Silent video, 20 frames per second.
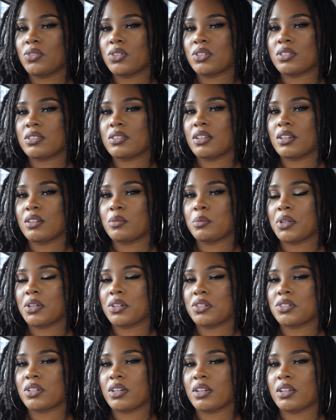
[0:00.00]
just let them
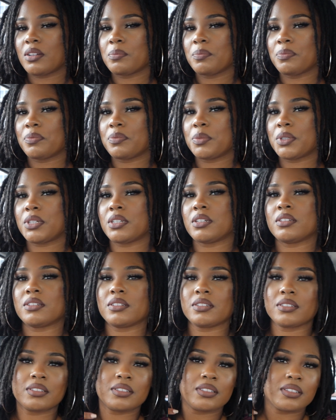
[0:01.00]
air dry,
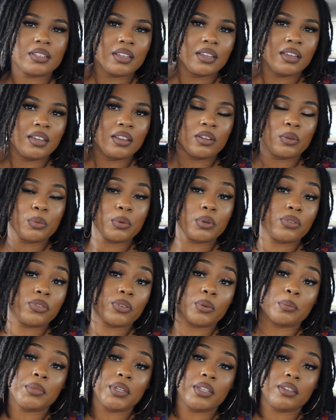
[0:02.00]
because, well,
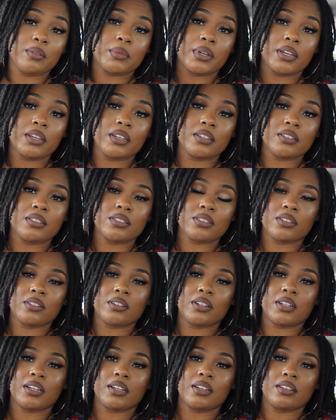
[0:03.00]
for me, my ends are
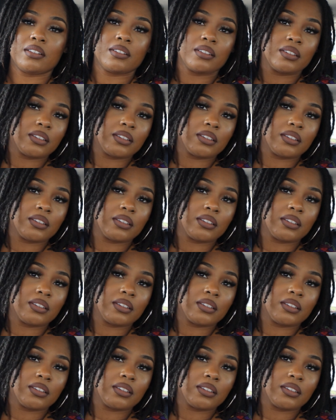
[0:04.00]
not,